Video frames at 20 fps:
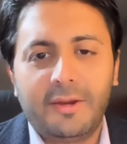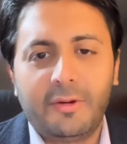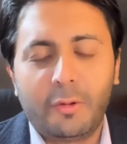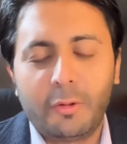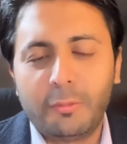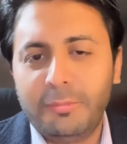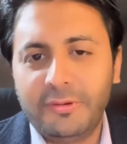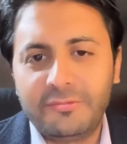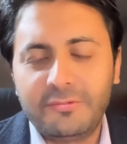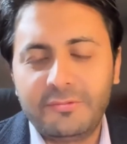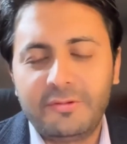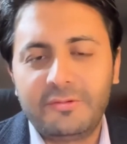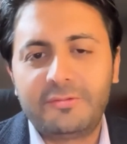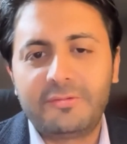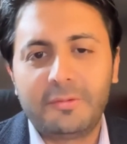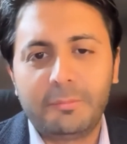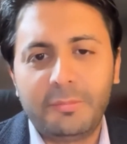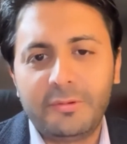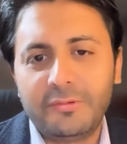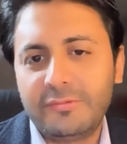or business,
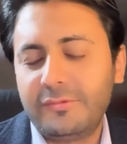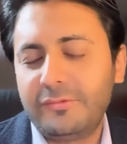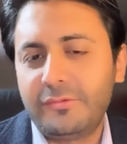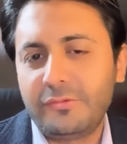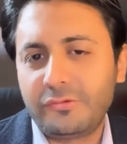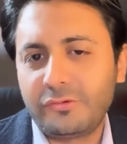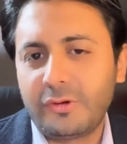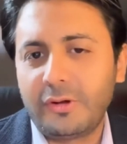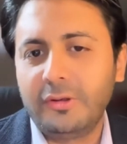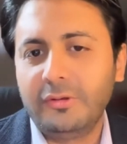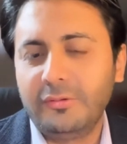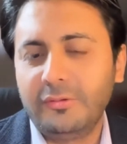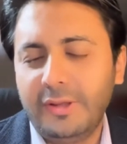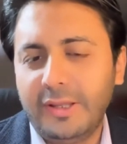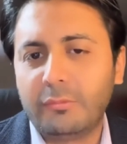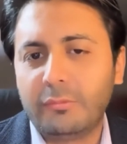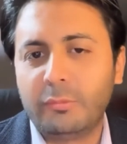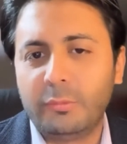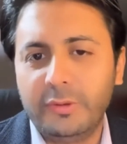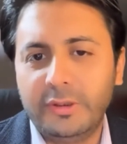the business is starting to
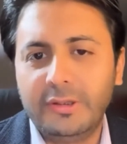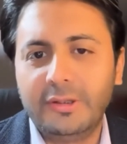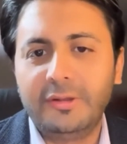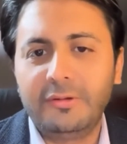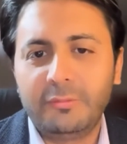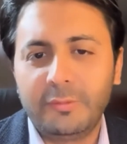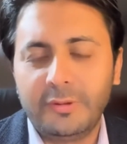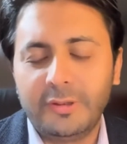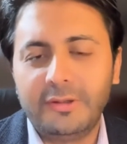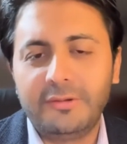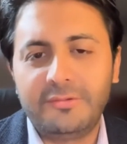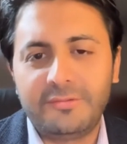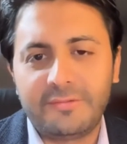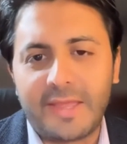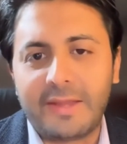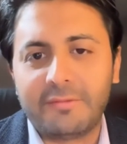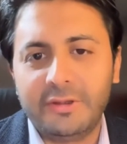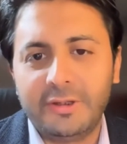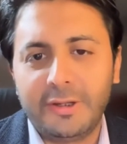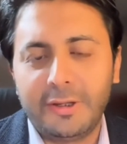get really, really
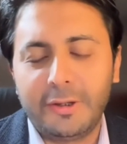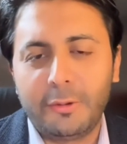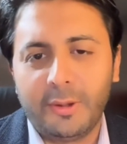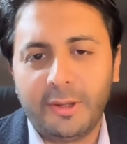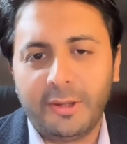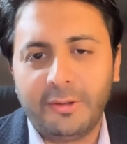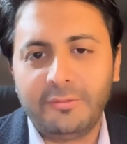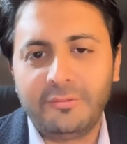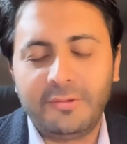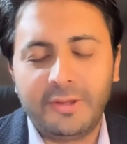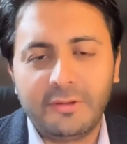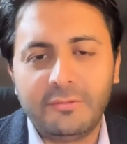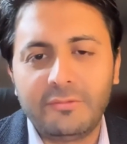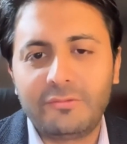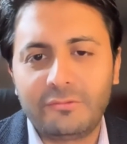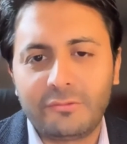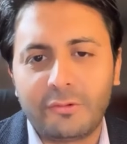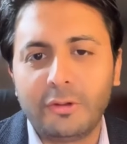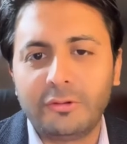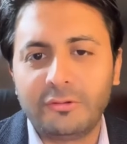savvy now and can
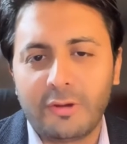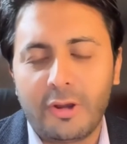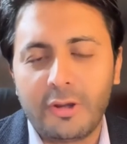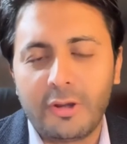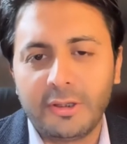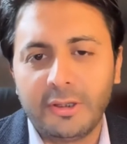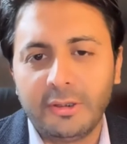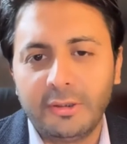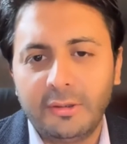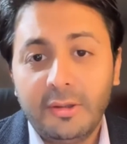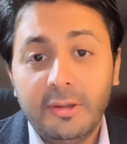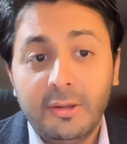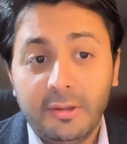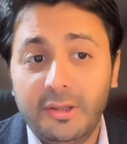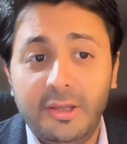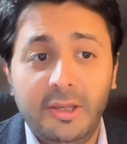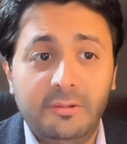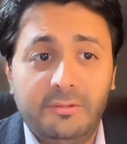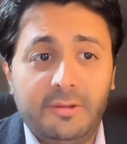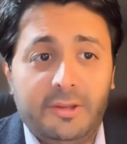start talking
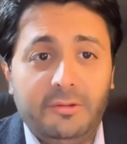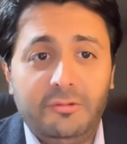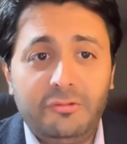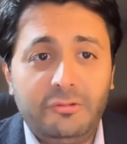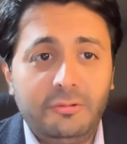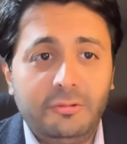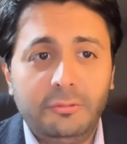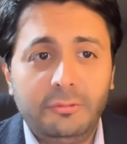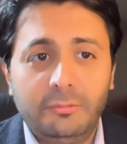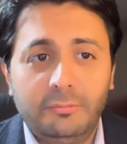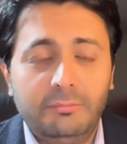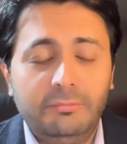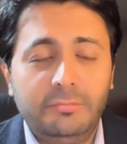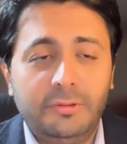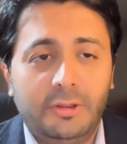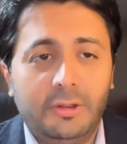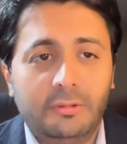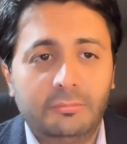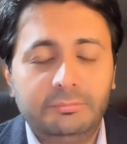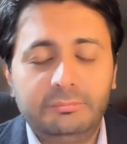again, thanks to
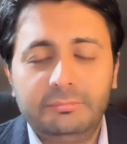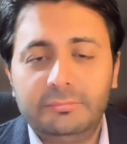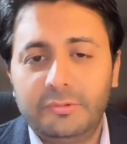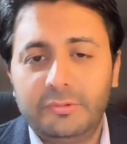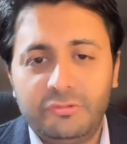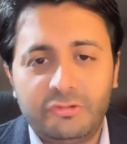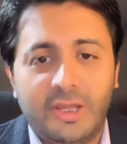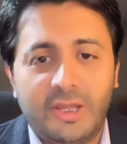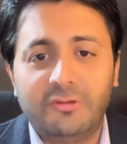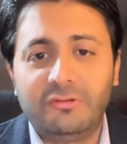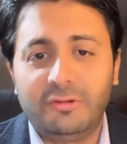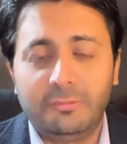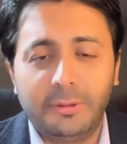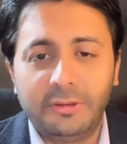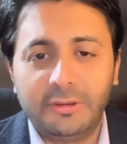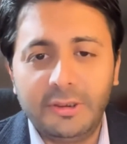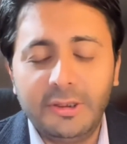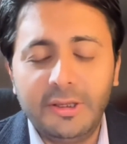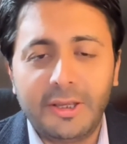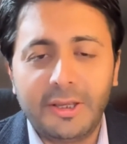Chat
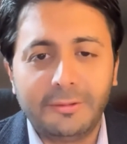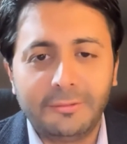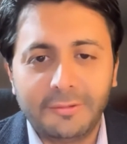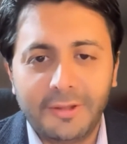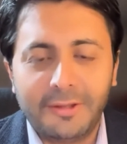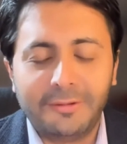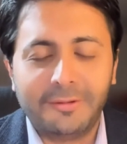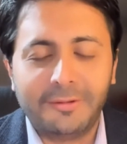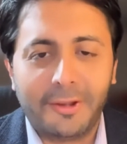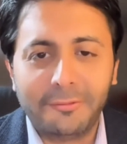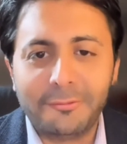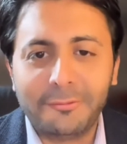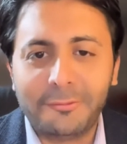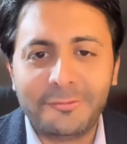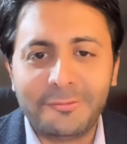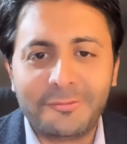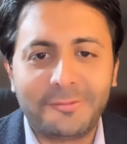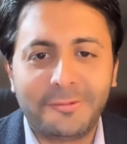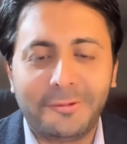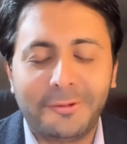GPT and
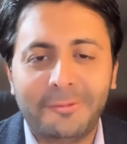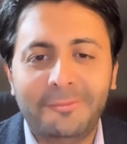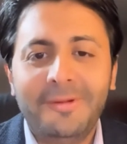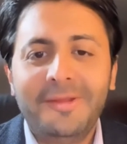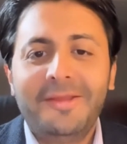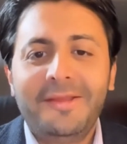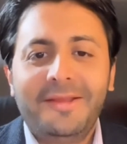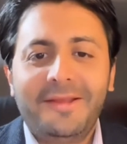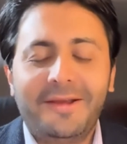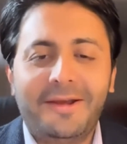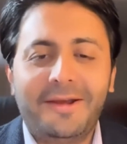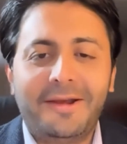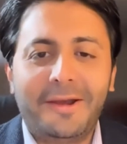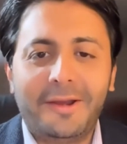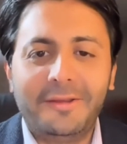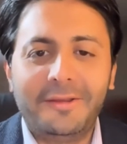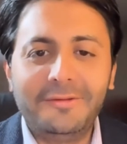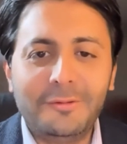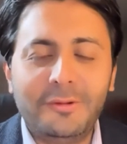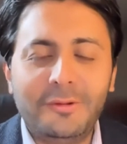others. You
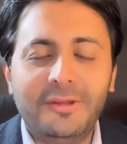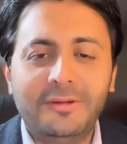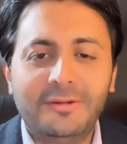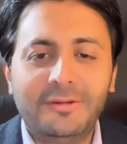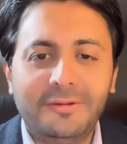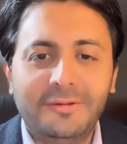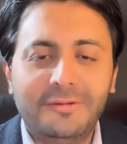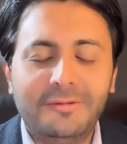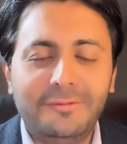can.